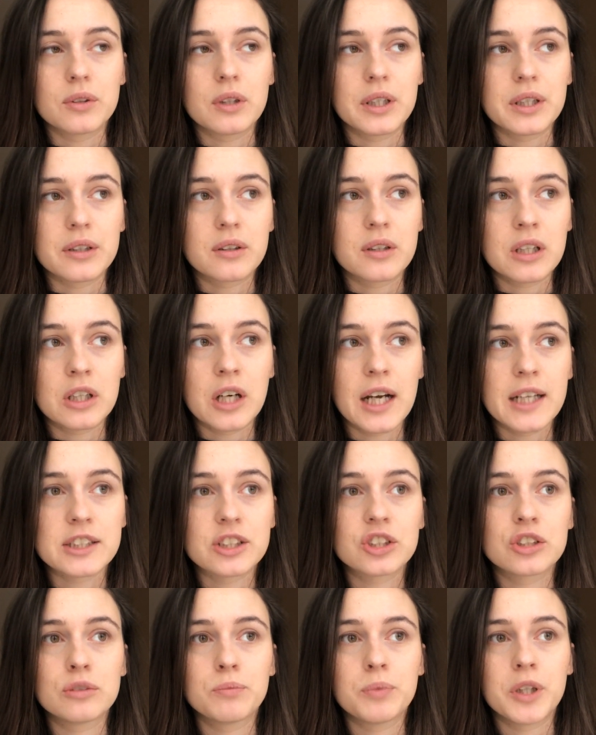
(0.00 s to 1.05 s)
Like there has
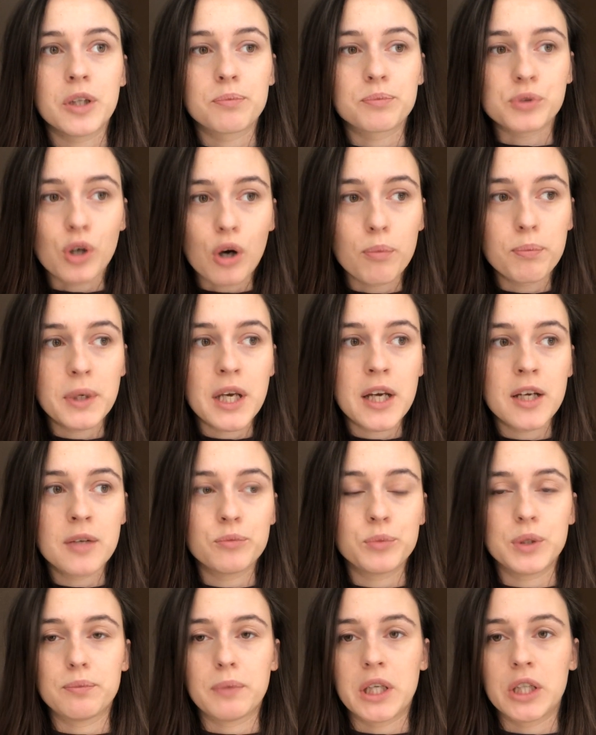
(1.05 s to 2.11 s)
to be a problem
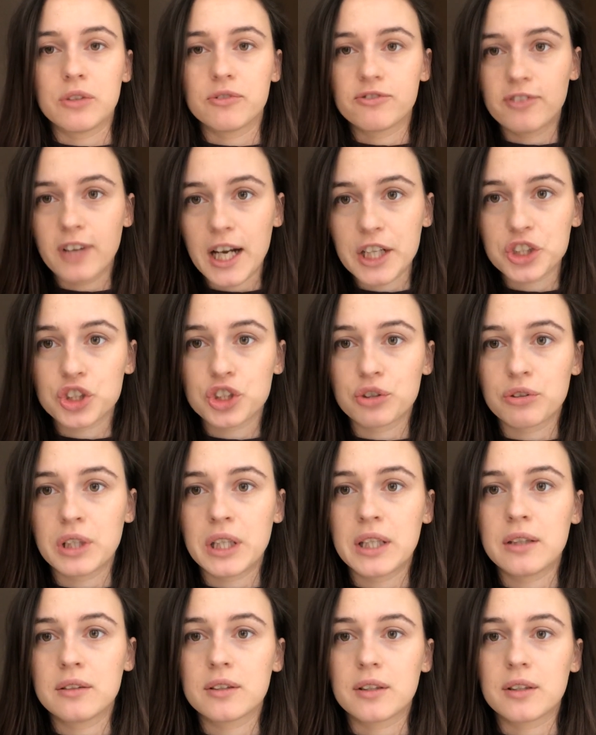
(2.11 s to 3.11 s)
with manufacturing.